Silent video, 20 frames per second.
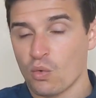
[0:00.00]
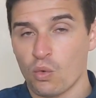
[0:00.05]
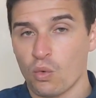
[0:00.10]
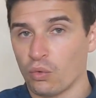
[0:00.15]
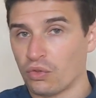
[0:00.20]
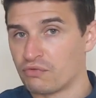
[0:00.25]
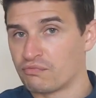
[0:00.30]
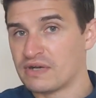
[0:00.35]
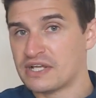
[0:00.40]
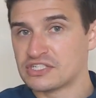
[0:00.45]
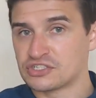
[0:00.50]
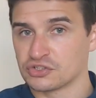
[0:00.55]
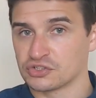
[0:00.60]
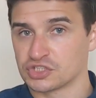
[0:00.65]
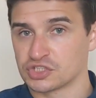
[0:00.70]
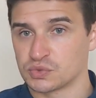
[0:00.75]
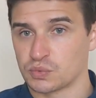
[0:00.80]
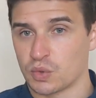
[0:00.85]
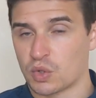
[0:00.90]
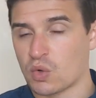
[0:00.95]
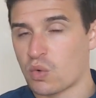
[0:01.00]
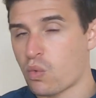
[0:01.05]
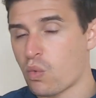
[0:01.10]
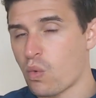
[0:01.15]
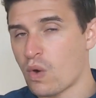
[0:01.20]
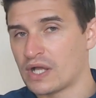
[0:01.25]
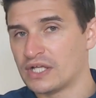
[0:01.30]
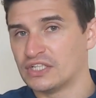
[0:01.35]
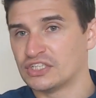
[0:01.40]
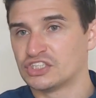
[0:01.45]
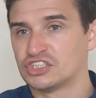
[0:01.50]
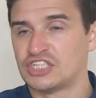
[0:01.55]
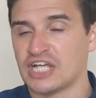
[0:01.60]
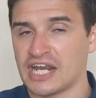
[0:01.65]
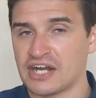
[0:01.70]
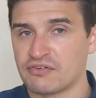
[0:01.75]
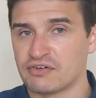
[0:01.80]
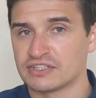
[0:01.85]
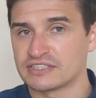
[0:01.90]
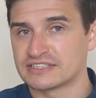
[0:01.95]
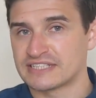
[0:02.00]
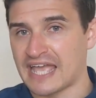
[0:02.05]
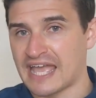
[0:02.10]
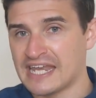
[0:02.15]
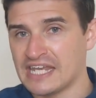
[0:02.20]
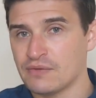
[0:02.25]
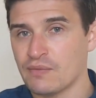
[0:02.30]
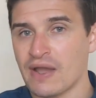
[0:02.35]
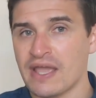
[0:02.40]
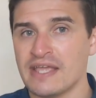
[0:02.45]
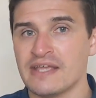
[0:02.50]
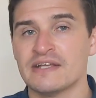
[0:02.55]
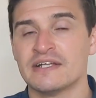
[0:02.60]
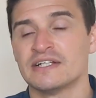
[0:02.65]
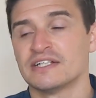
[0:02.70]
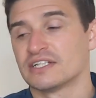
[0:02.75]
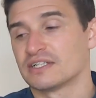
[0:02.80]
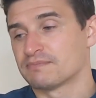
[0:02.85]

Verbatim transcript: all the resources were quite generous anyway,